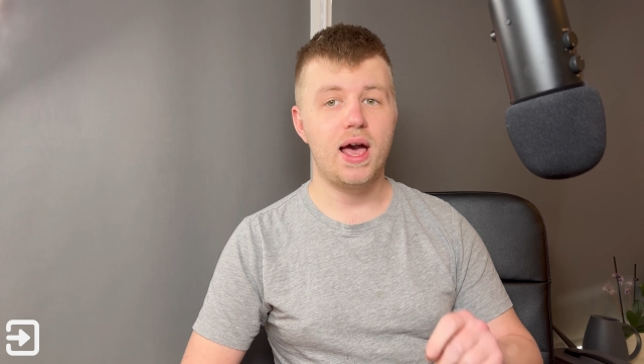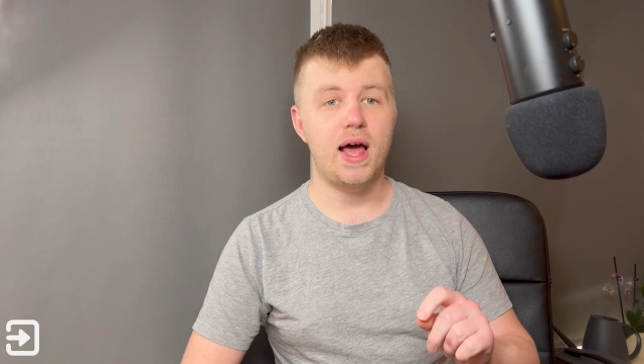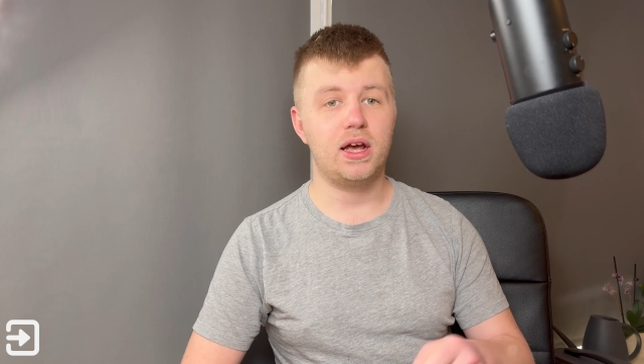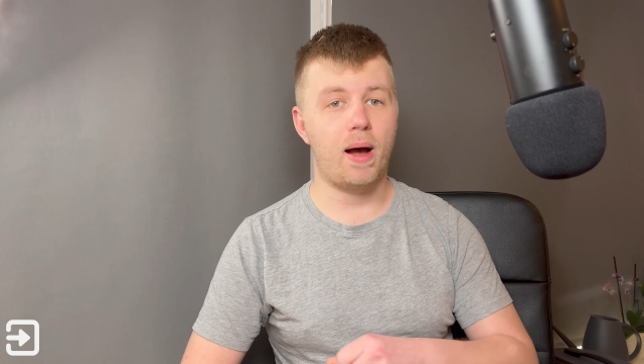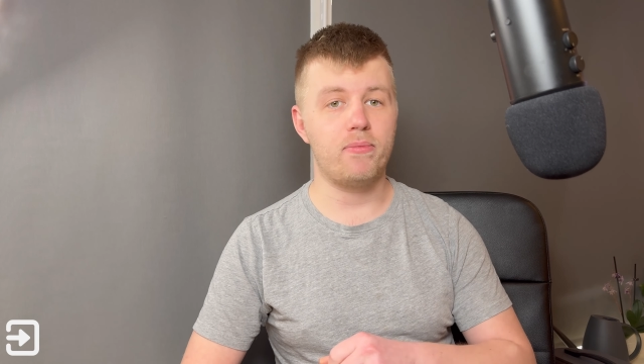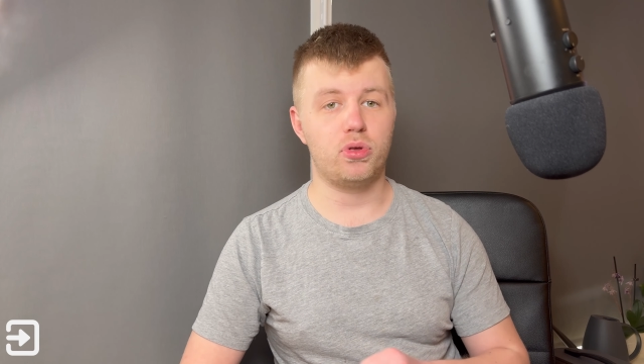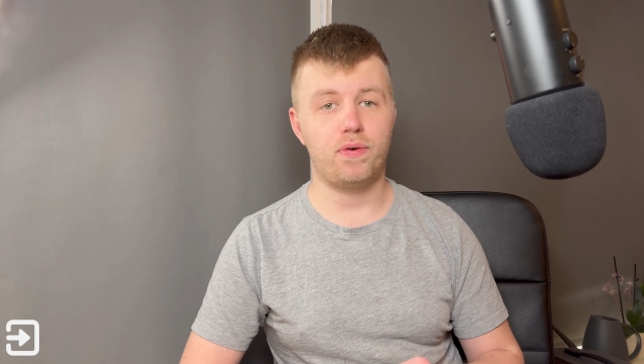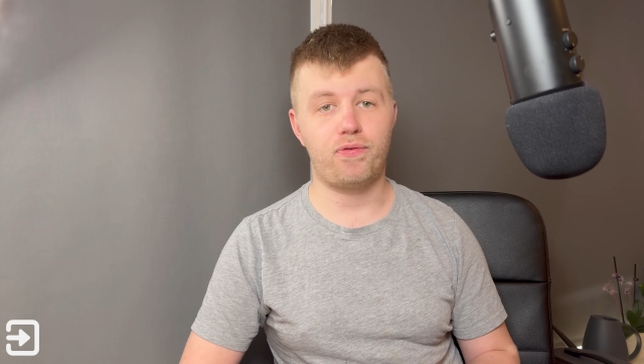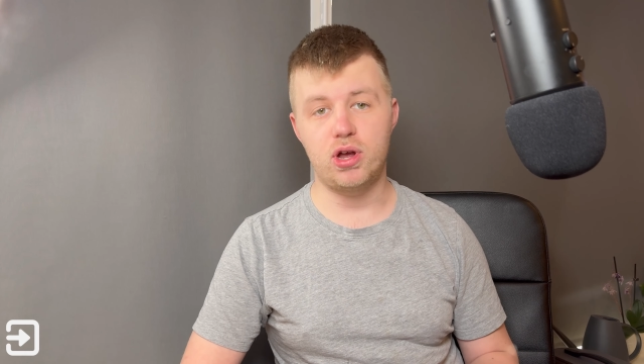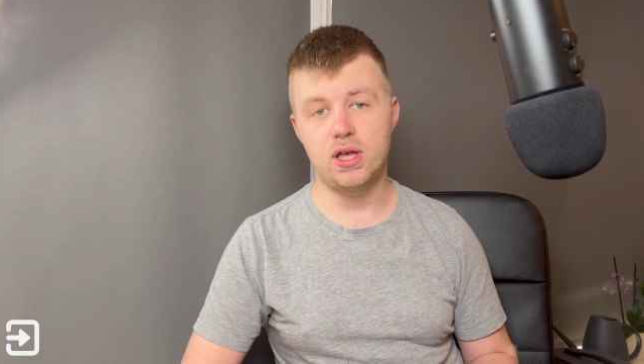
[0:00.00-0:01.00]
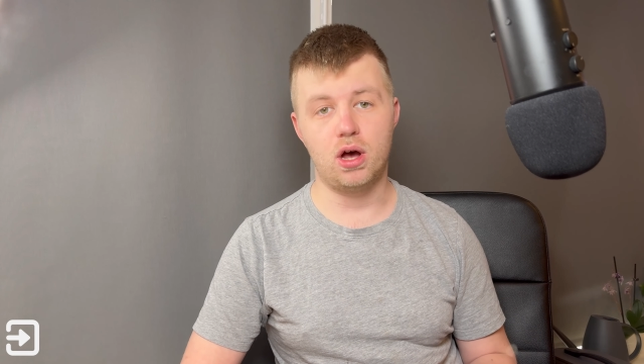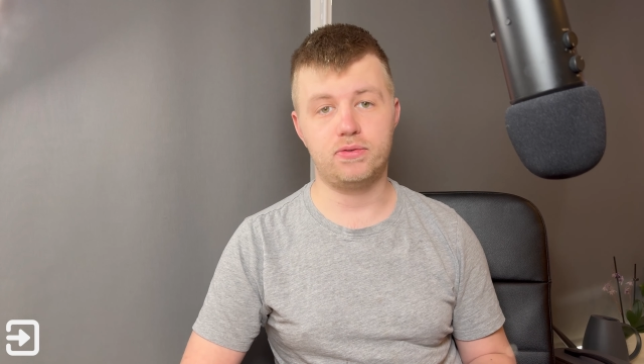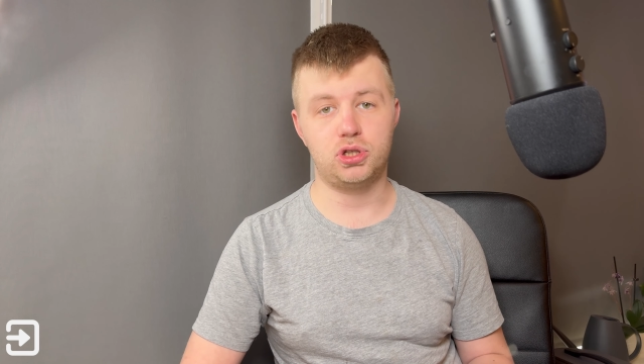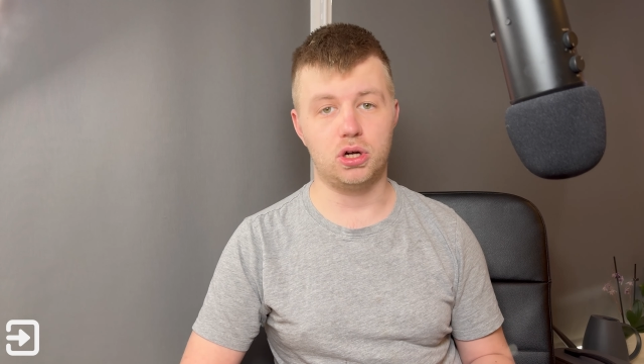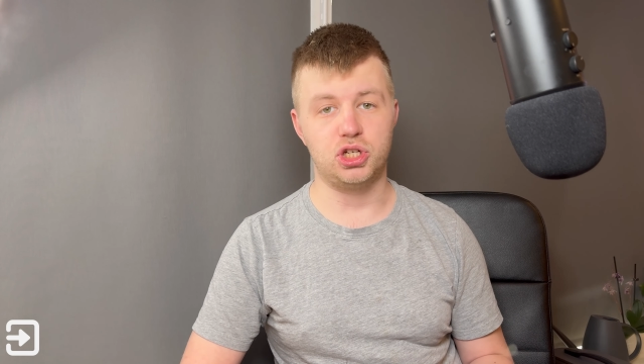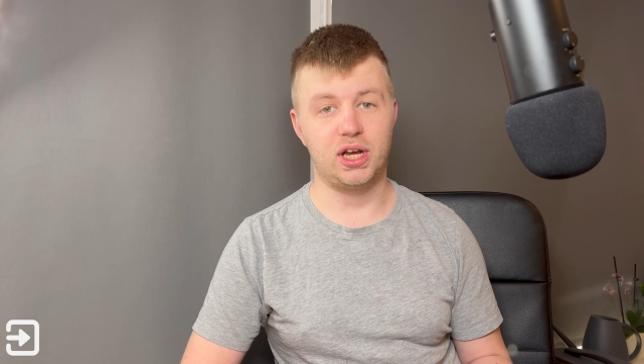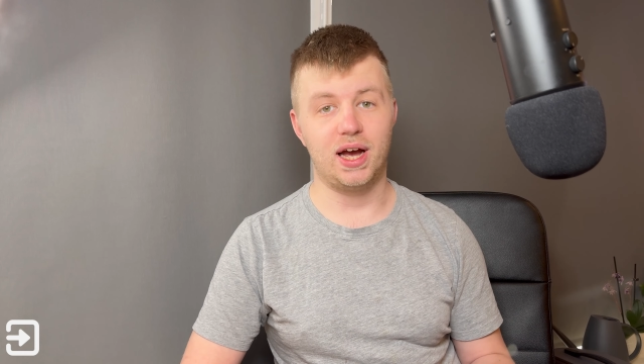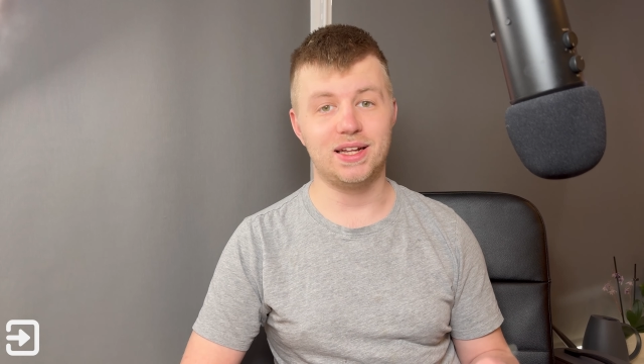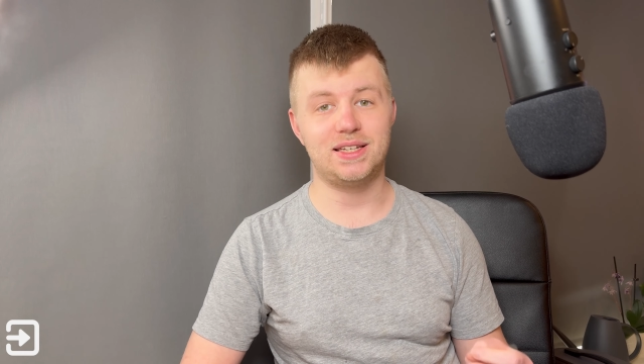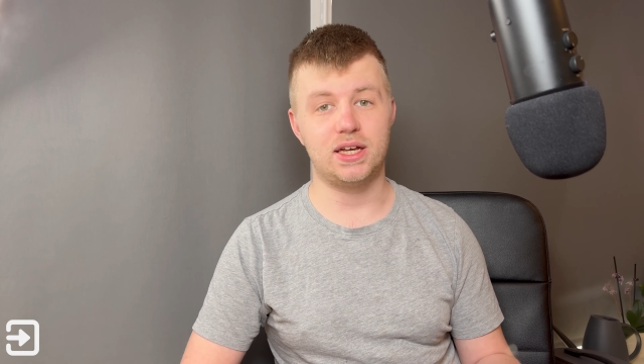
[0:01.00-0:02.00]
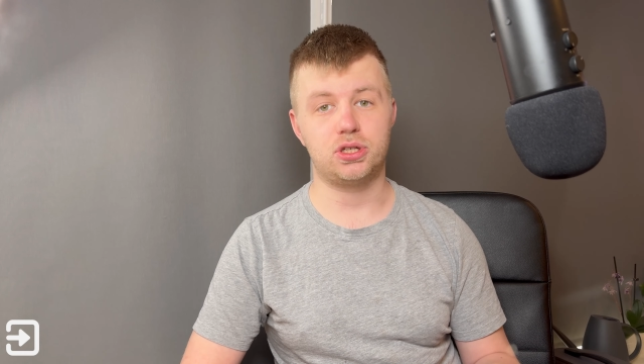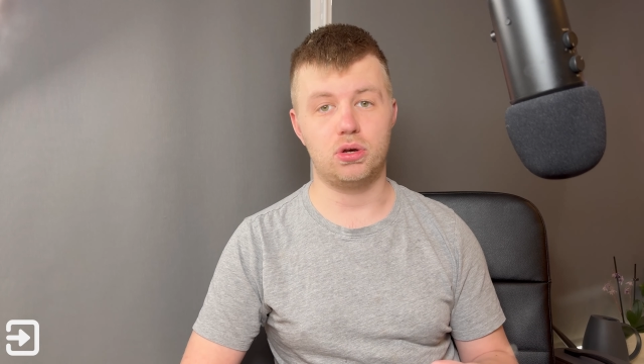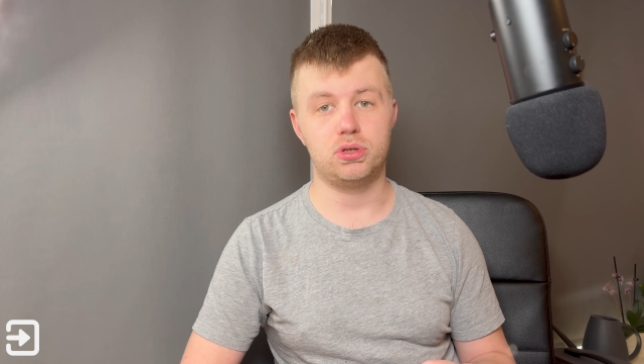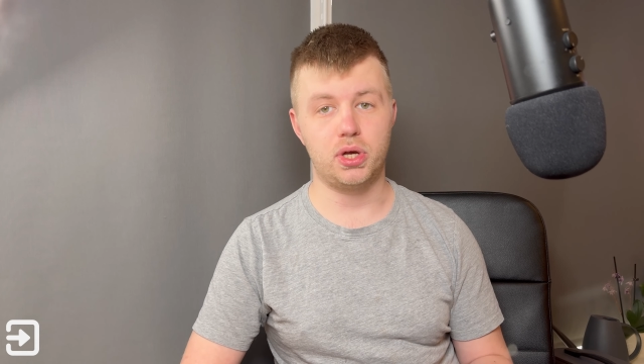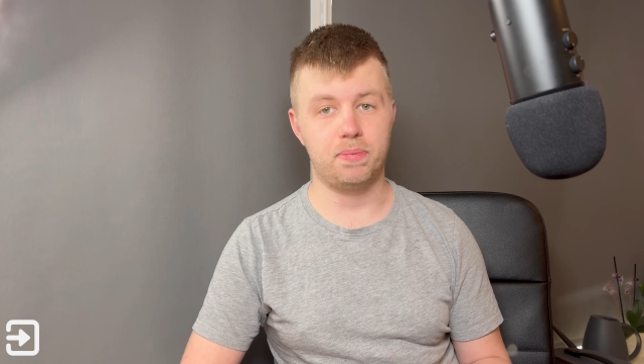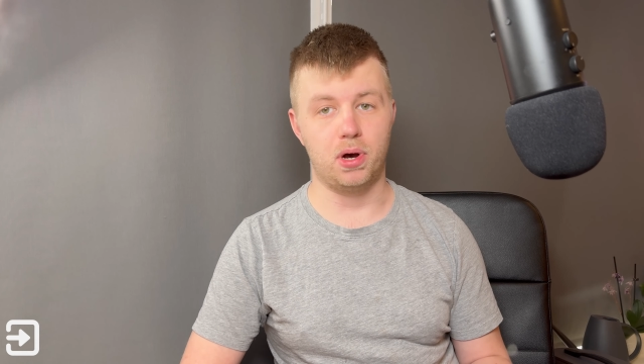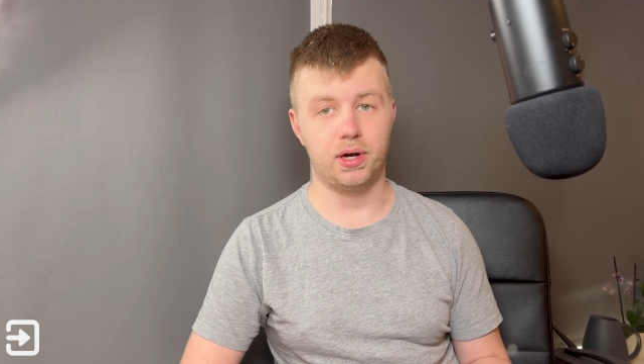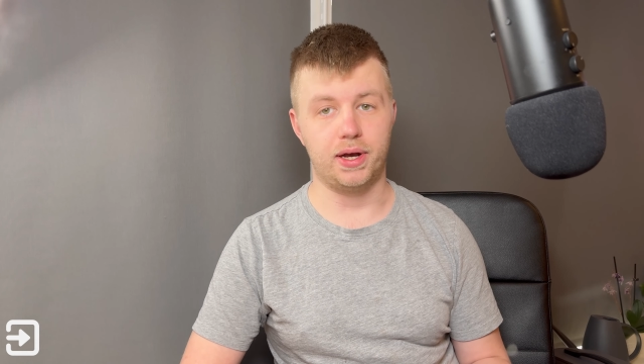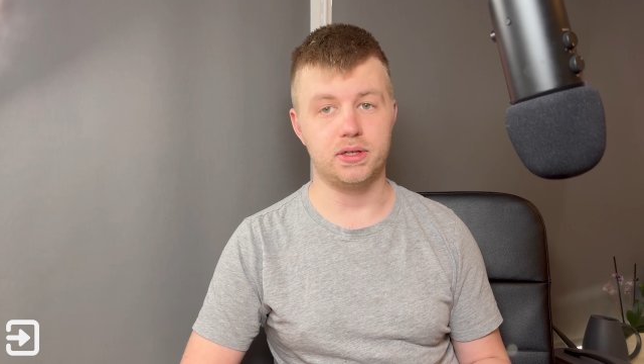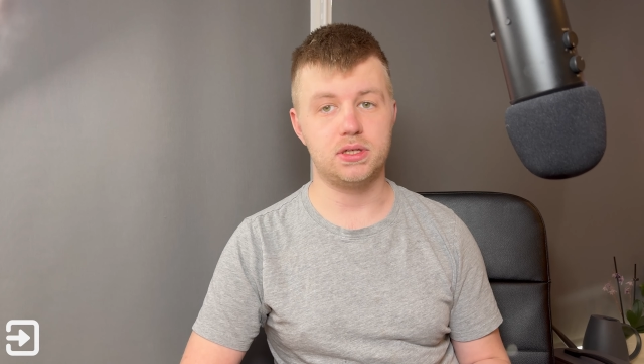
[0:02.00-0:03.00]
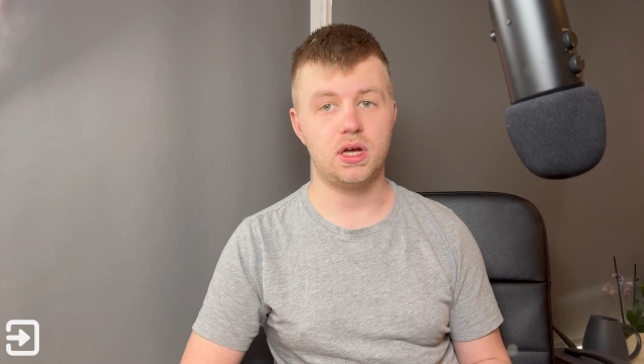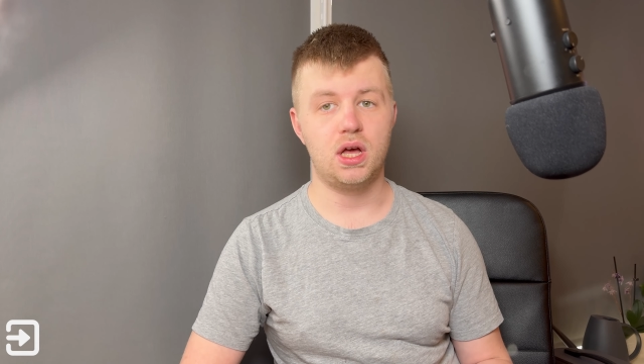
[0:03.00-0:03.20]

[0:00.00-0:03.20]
and it comes with a free year of charging at Tesco supermarkets.